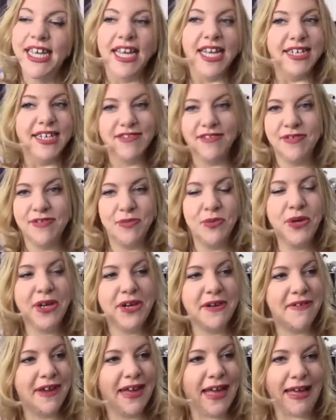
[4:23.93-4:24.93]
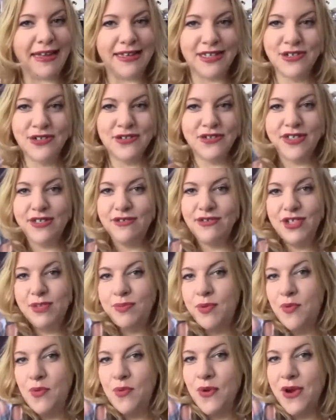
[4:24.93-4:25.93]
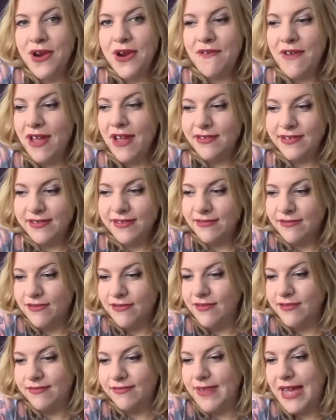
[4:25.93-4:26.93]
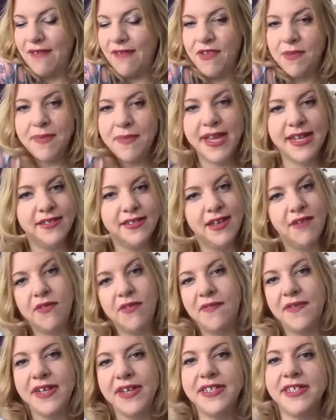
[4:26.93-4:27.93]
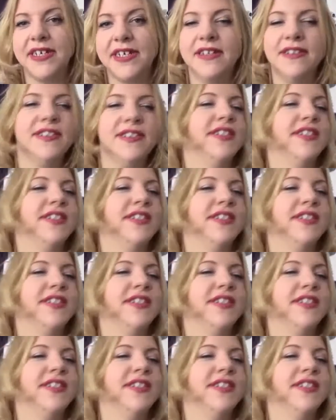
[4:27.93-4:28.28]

or walking around, and they'll just be walking around or having meets and having photos.